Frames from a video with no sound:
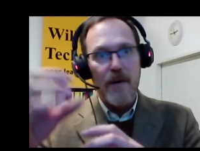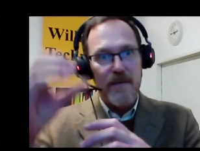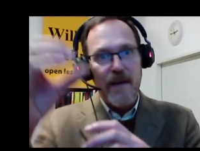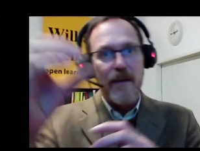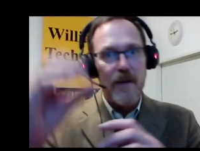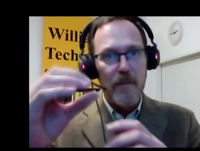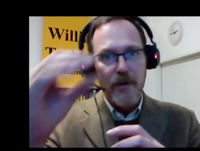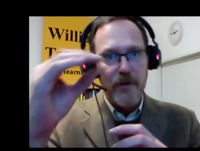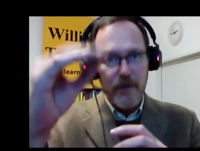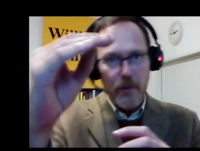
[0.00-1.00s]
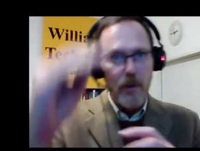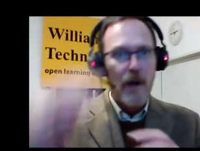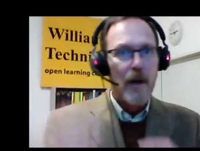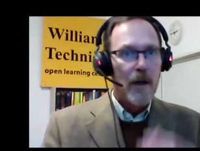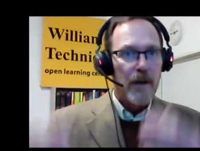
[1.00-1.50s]
it's valuable to
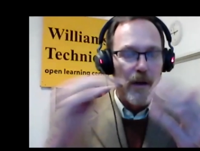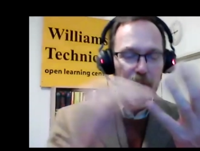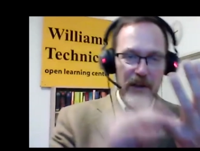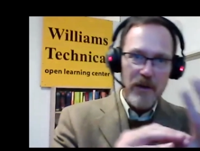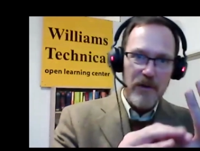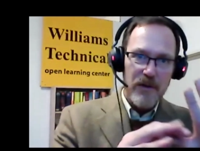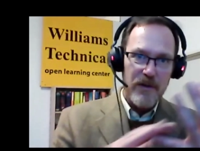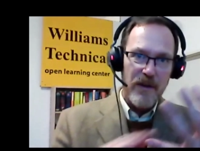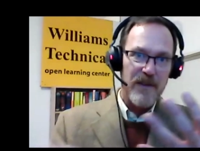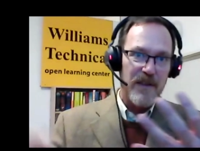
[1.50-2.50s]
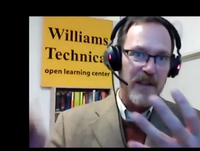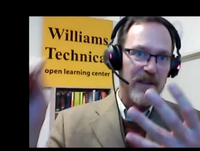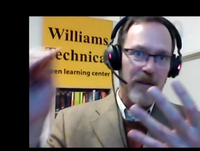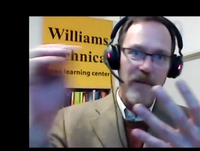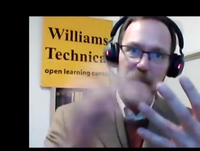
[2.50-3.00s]
the users of the
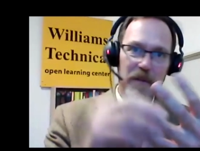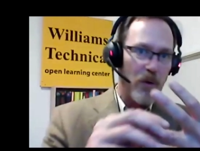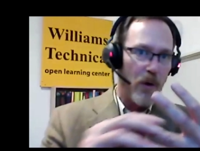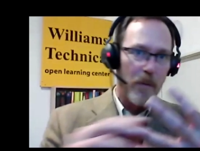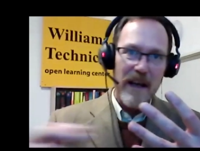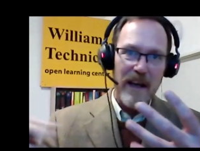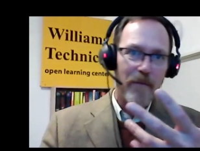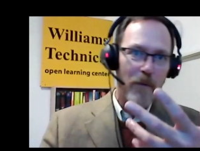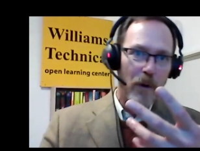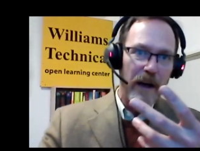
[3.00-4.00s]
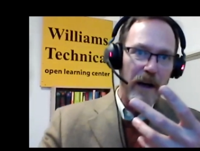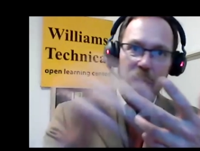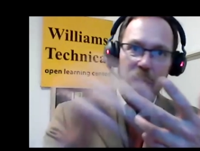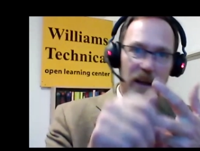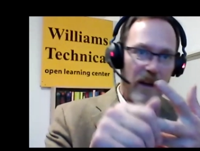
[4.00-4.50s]
system, the people who are paying for it,
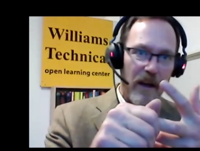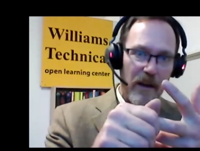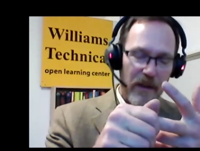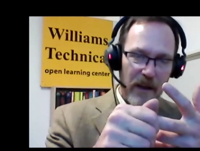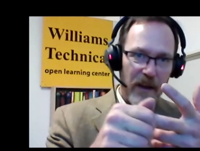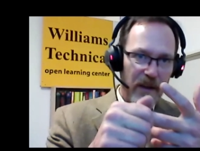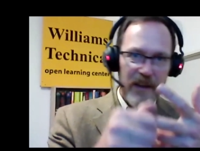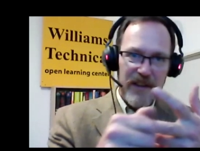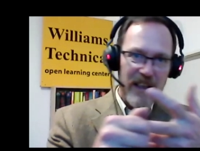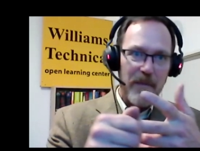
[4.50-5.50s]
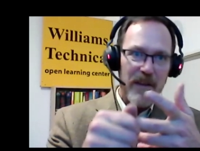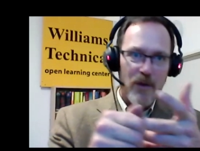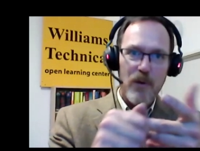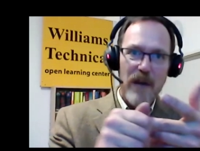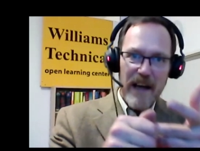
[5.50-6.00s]
the team that's
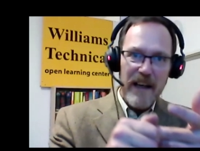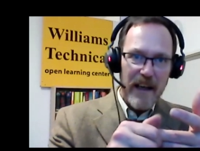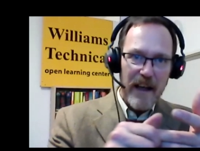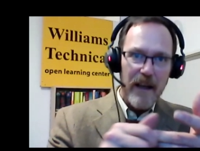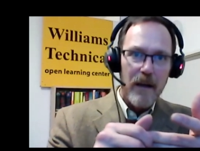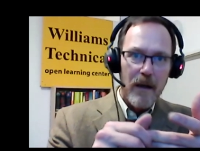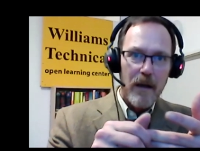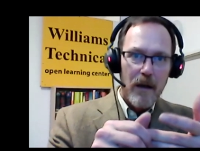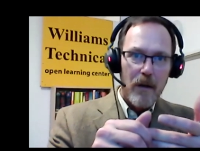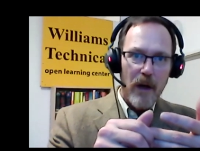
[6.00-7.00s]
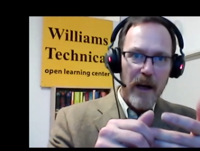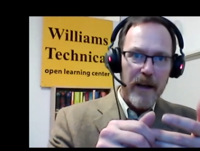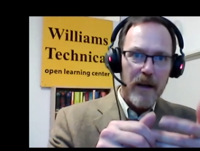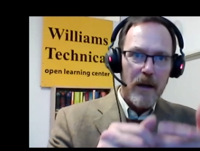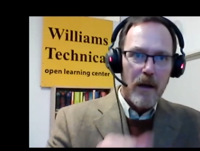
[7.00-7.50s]
creating it, right?